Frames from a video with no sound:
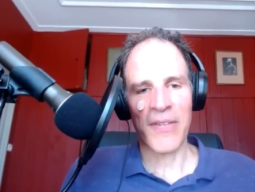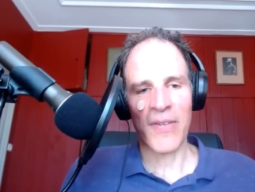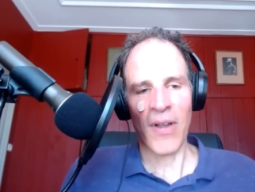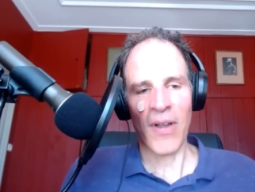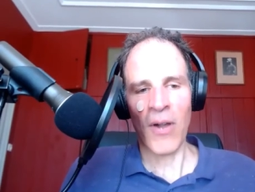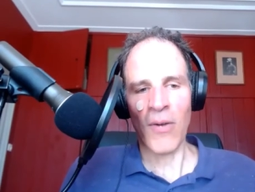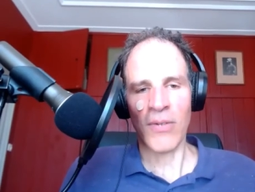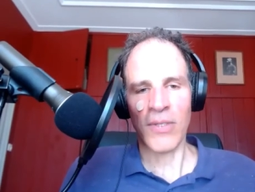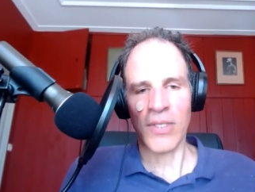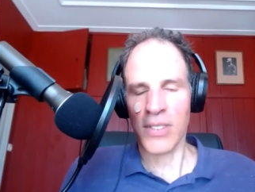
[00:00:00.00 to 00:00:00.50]

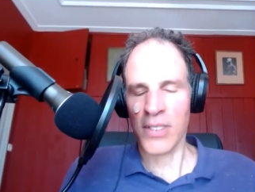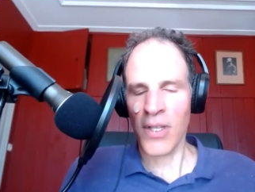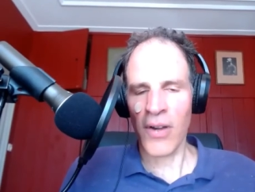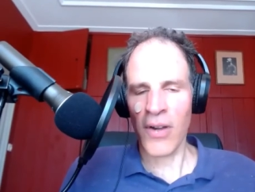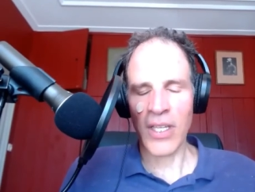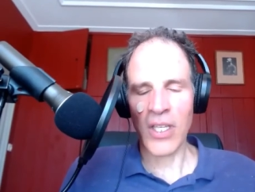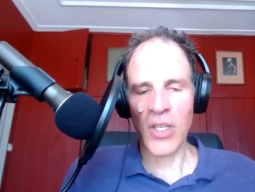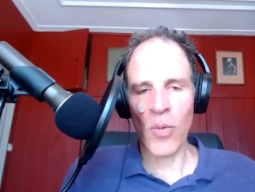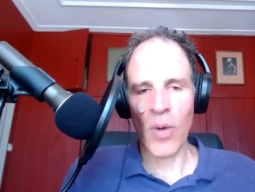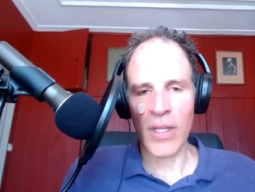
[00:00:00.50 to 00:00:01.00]
oh,
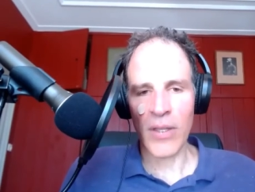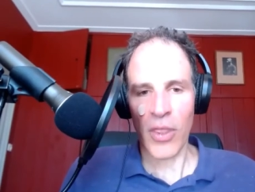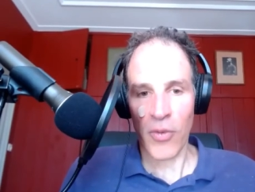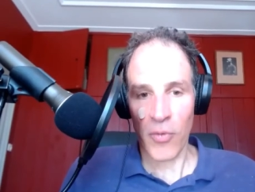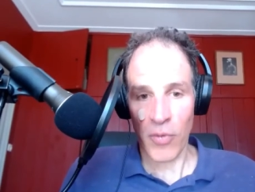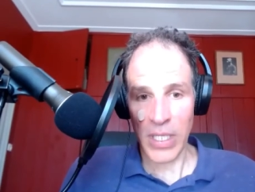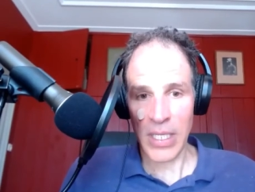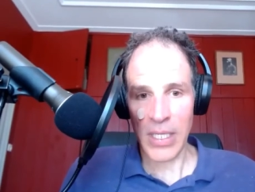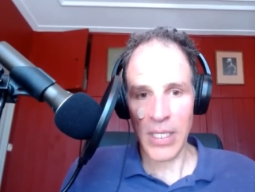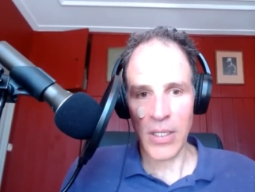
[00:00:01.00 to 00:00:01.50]
sorry, you want
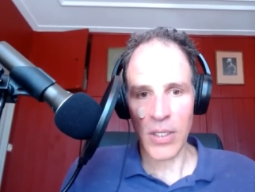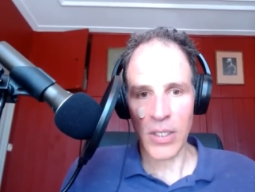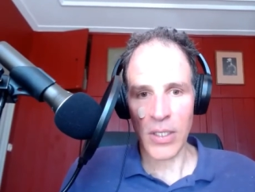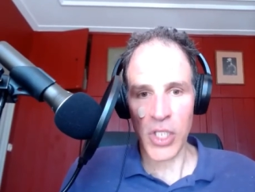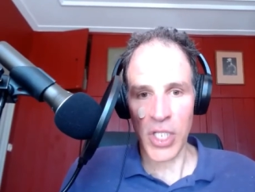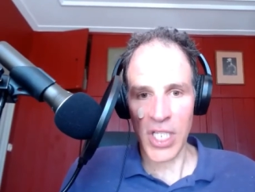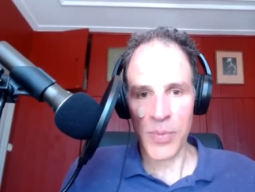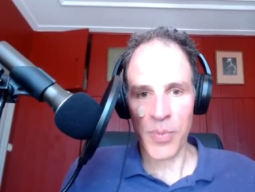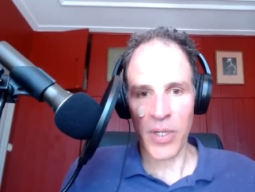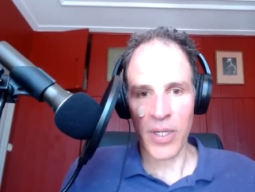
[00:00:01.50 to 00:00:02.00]
three
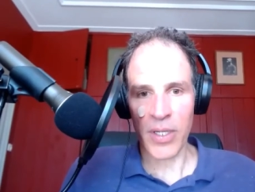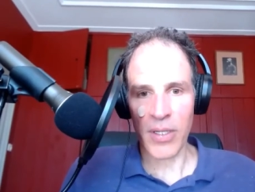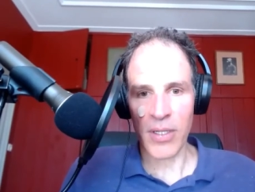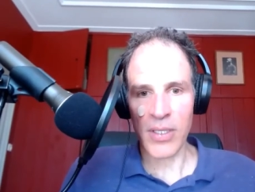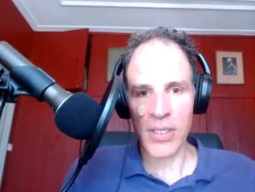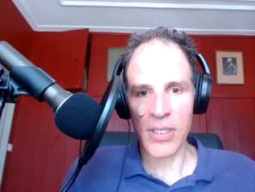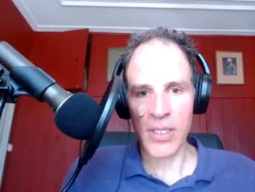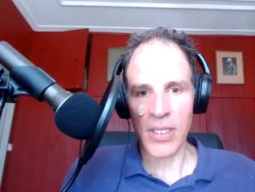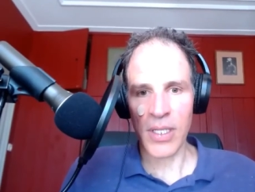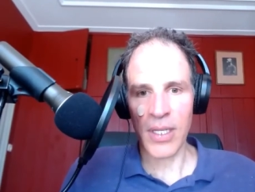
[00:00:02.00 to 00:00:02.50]

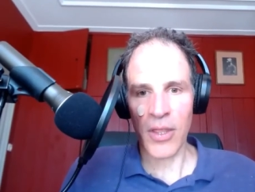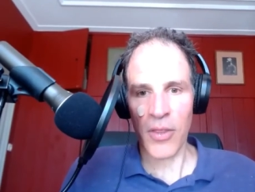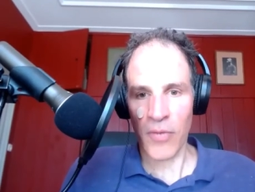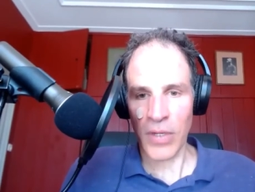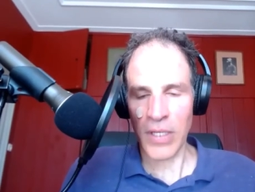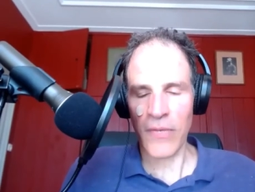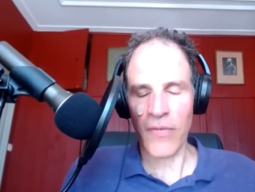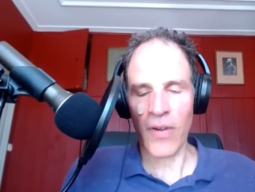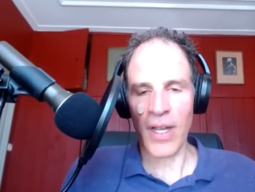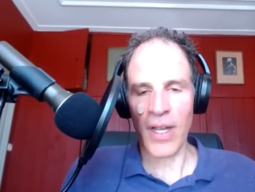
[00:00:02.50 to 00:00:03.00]
cheeseburgers,
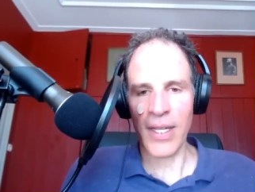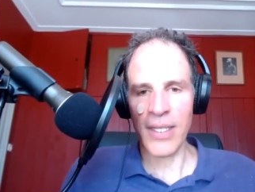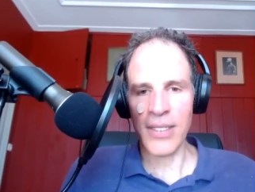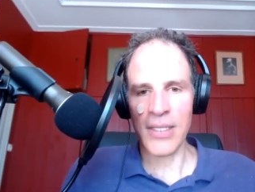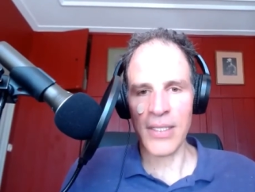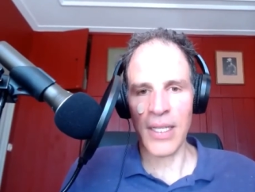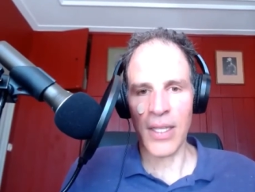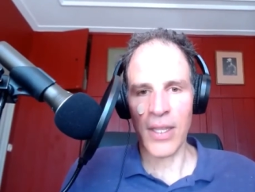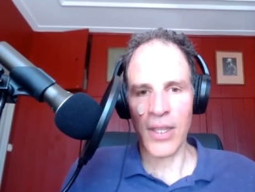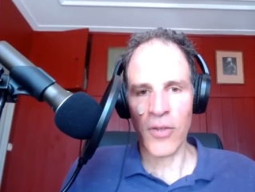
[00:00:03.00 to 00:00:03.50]
three fries,
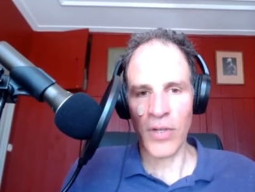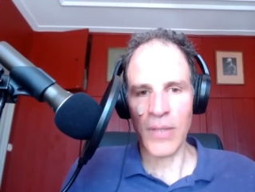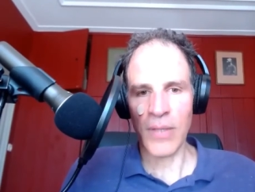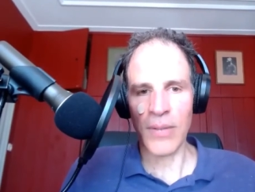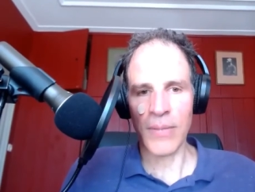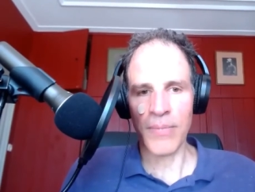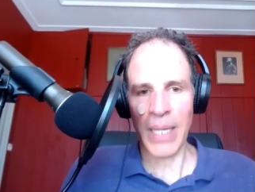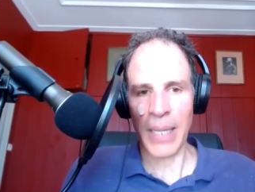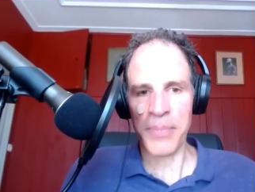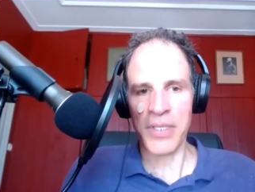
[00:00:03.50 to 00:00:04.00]
and three
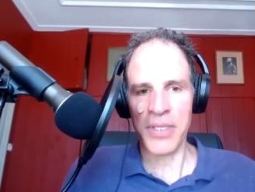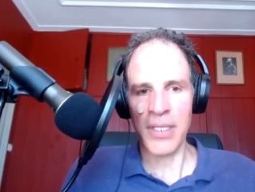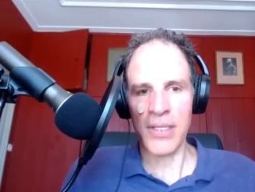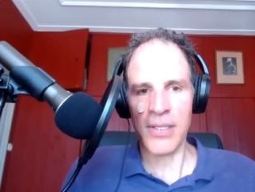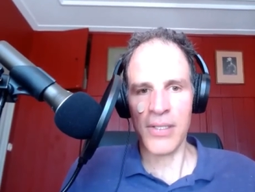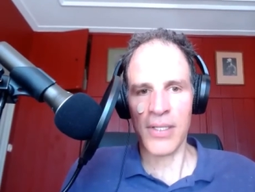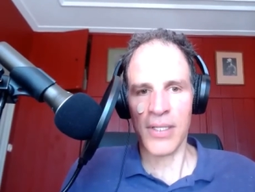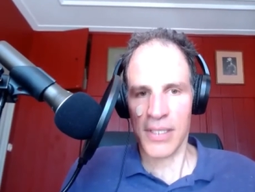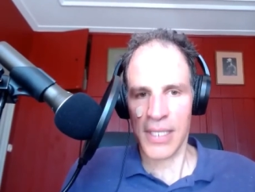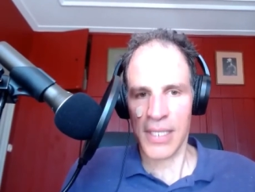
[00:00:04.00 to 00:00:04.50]

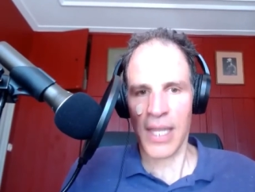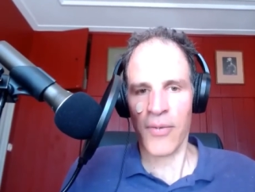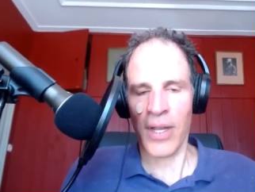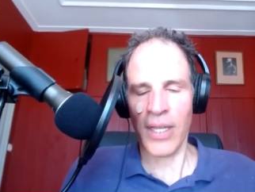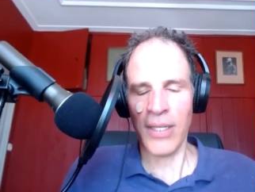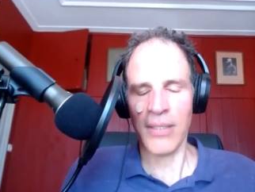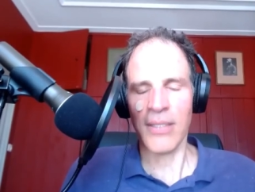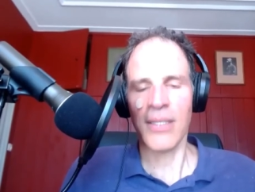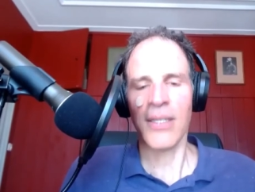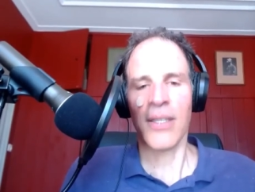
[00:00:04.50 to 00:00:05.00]
Pepsis? Is that
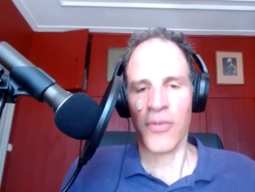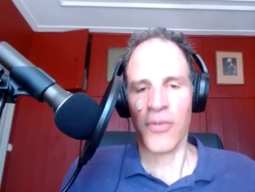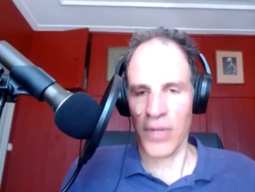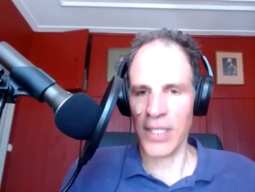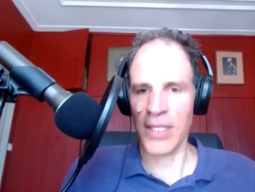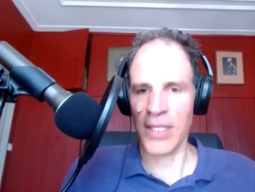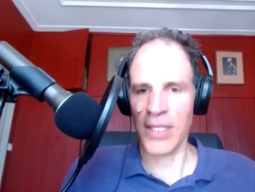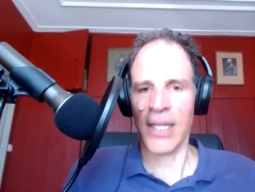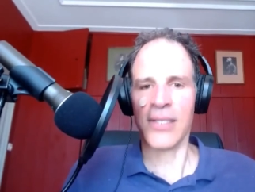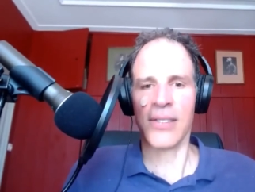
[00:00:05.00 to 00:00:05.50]
right?
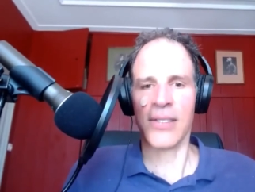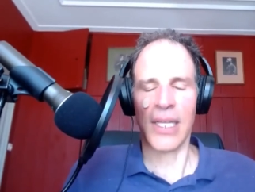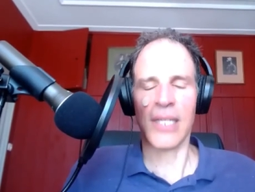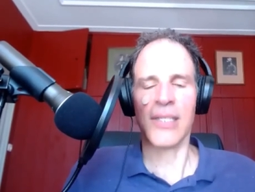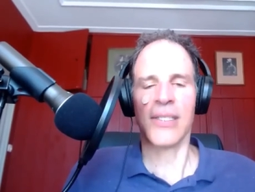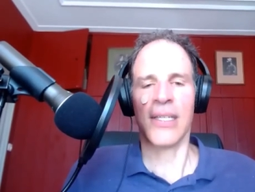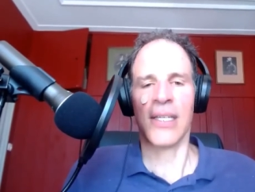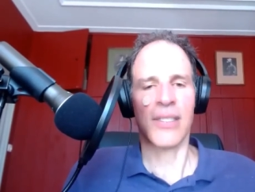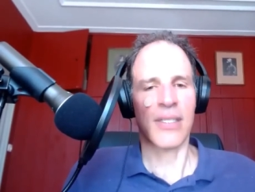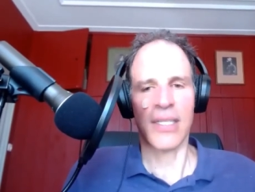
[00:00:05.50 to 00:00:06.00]
Three. Yes,
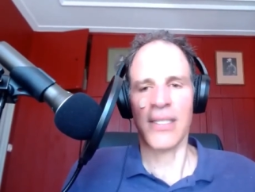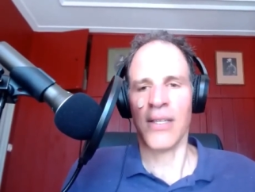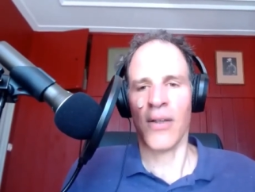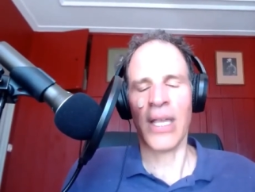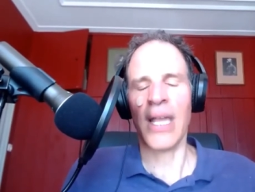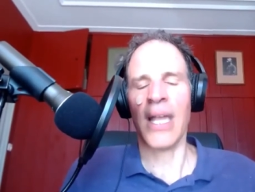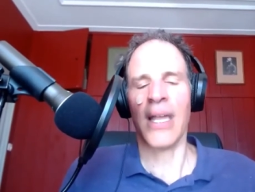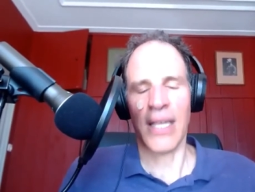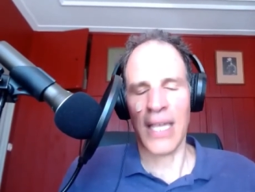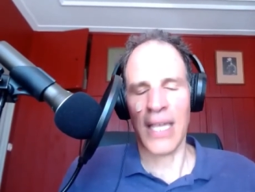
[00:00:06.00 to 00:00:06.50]
yes, yes.
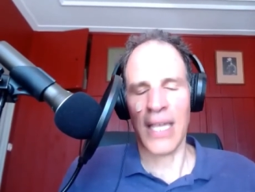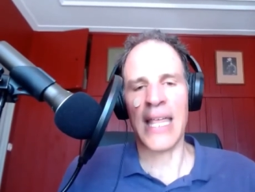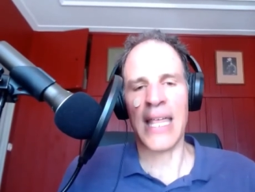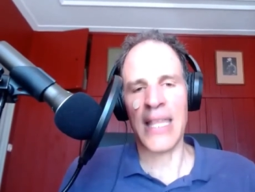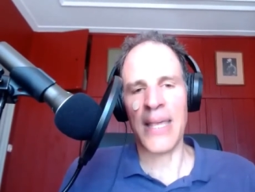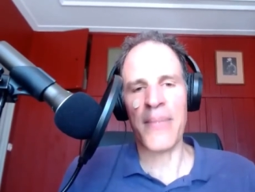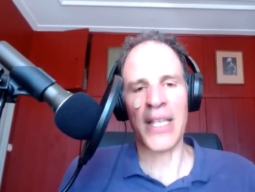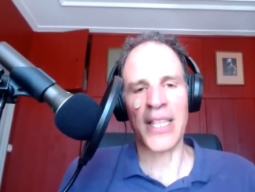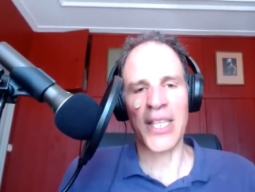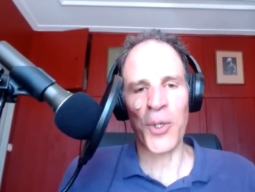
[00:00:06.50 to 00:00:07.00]
Okay. And then
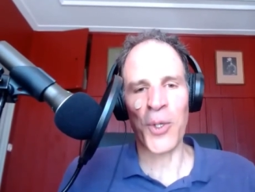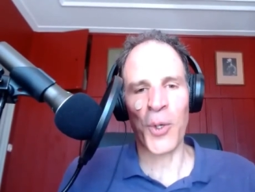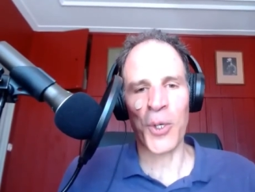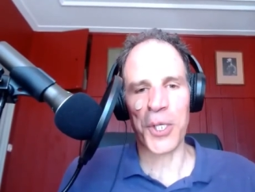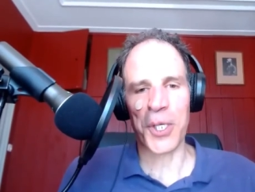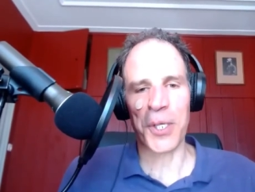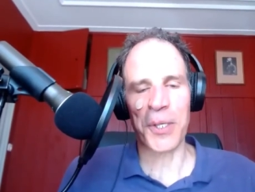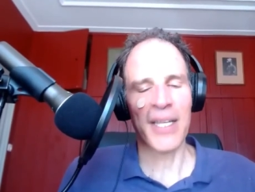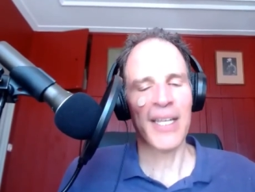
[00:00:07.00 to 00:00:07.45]
they make the order,